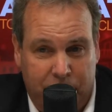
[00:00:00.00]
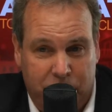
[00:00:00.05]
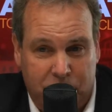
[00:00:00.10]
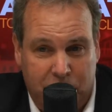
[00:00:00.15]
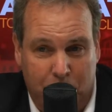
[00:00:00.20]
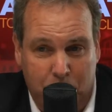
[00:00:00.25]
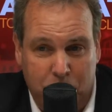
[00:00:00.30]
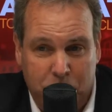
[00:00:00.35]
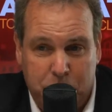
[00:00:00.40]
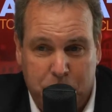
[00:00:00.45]
And if
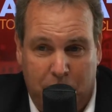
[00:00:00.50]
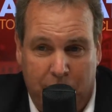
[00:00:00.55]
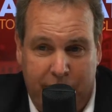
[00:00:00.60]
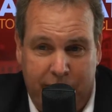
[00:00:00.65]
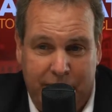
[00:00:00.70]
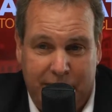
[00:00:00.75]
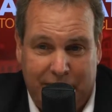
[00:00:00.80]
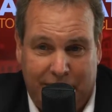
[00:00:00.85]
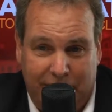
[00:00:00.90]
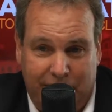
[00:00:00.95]
someone's
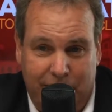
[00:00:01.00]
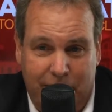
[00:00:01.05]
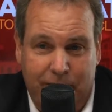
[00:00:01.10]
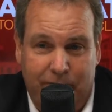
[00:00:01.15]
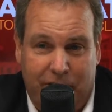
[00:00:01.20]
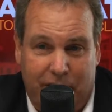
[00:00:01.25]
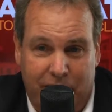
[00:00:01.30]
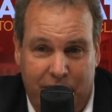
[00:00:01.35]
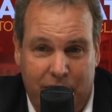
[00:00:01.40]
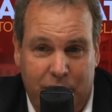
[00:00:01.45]
planning to
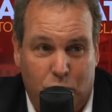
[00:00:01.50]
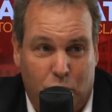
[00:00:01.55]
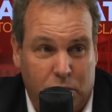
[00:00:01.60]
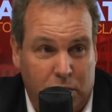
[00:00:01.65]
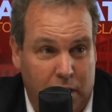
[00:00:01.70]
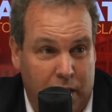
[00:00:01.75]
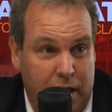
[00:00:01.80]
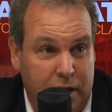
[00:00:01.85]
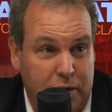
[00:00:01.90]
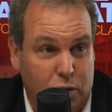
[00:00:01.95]
live in
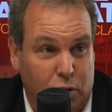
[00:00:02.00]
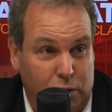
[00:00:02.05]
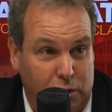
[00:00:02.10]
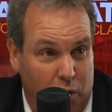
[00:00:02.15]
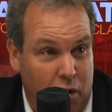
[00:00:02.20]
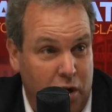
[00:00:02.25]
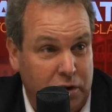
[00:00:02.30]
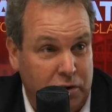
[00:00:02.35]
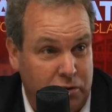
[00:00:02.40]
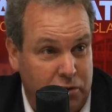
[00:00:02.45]
Orlando
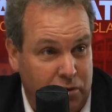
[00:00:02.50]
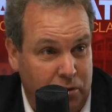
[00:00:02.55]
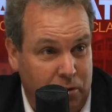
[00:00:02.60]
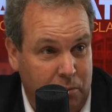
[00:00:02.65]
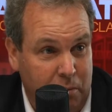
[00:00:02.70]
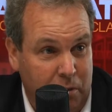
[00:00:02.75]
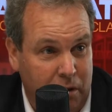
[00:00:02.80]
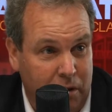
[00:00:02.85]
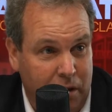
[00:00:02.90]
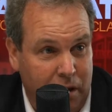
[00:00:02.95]
long
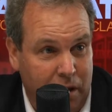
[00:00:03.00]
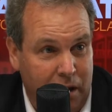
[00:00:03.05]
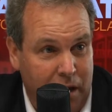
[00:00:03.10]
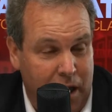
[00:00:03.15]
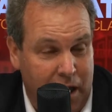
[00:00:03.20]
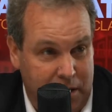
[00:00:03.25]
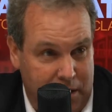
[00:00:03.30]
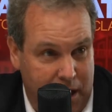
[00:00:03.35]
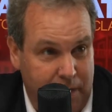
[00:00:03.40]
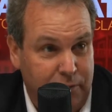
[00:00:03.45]
term,
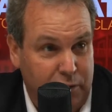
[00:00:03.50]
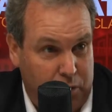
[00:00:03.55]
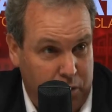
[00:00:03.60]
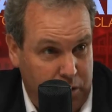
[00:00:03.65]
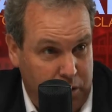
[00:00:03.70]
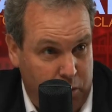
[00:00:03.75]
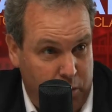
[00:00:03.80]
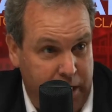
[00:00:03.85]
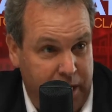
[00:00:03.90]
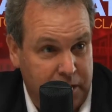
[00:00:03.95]
and you have the
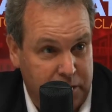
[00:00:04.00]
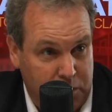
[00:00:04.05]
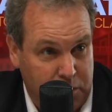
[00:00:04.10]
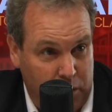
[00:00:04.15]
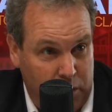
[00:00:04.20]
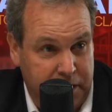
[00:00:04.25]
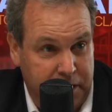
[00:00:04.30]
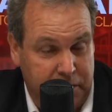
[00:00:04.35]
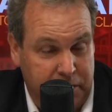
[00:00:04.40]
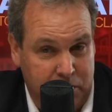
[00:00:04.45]
good credit
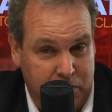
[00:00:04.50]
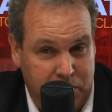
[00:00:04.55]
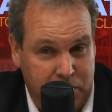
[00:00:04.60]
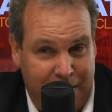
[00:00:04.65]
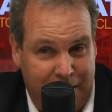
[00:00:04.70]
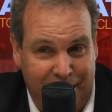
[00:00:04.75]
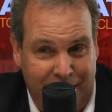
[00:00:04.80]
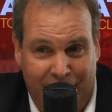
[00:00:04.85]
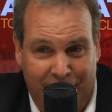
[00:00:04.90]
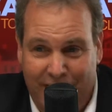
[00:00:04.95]
score, like you
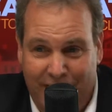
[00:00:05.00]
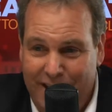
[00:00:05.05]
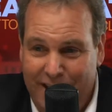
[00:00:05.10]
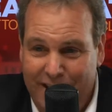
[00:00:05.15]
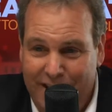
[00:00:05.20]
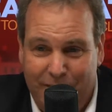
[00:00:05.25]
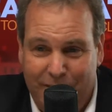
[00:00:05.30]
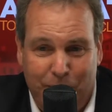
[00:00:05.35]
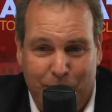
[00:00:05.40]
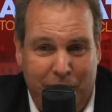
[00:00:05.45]
said,
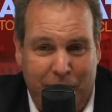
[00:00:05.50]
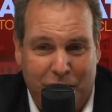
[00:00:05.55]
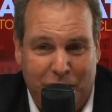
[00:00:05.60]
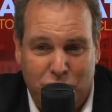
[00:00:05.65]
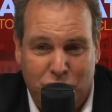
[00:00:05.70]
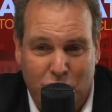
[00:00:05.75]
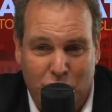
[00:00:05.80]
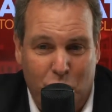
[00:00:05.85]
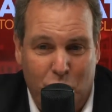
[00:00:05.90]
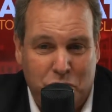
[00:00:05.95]
it
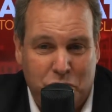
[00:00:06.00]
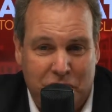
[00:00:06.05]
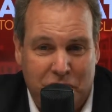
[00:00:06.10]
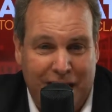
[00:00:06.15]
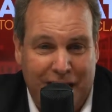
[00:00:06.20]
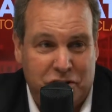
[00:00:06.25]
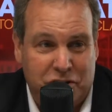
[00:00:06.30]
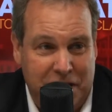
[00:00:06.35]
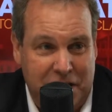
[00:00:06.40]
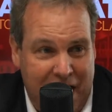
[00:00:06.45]
makes no
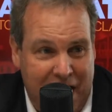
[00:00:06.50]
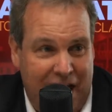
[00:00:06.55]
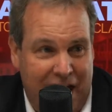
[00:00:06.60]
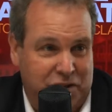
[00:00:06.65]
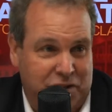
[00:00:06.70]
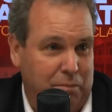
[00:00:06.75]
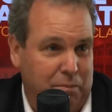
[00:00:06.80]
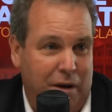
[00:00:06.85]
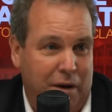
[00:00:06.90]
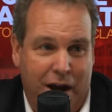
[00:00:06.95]
sense
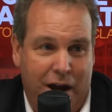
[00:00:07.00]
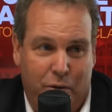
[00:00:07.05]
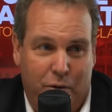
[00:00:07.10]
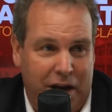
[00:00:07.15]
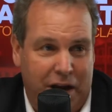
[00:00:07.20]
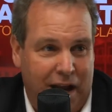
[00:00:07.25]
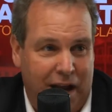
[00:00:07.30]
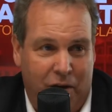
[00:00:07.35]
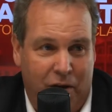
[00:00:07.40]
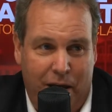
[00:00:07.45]
not to buy
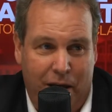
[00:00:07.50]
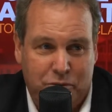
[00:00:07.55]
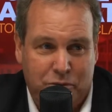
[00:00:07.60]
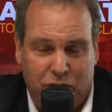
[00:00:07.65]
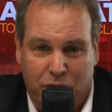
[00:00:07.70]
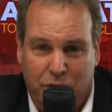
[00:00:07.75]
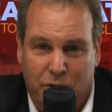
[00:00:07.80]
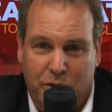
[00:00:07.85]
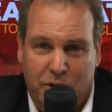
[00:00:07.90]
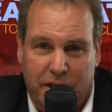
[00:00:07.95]
right now.
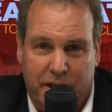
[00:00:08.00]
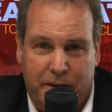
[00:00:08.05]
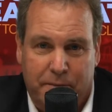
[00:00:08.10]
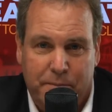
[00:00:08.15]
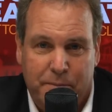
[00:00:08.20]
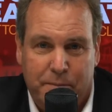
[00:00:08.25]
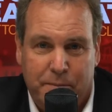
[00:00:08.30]
Absolutely.